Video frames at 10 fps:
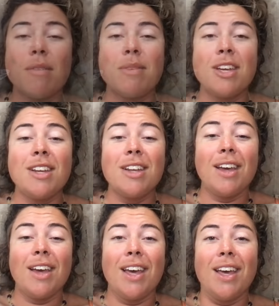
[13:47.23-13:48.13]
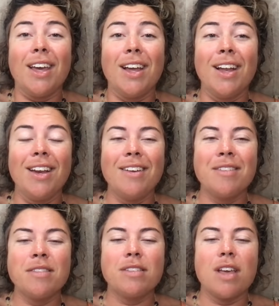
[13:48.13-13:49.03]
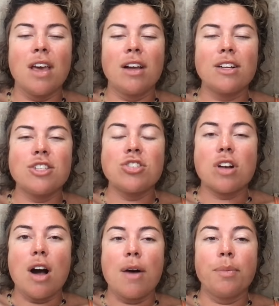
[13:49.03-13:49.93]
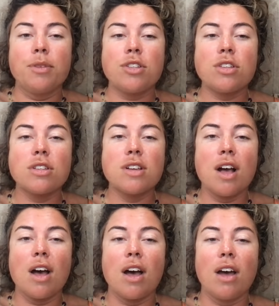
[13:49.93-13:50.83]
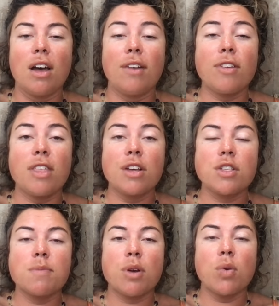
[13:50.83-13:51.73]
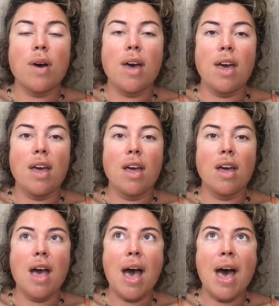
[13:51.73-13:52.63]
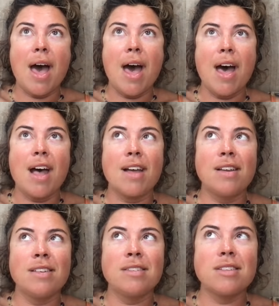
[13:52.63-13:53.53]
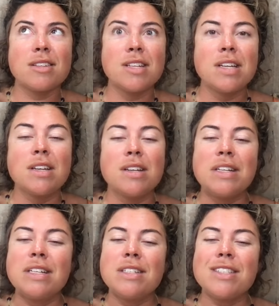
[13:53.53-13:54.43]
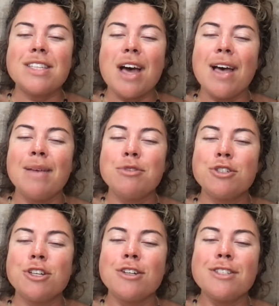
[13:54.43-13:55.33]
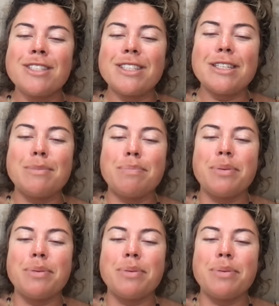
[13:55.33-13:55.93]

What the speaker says: I made it in! Anchor's dropped, everything is put away, and it's time to go to sleep.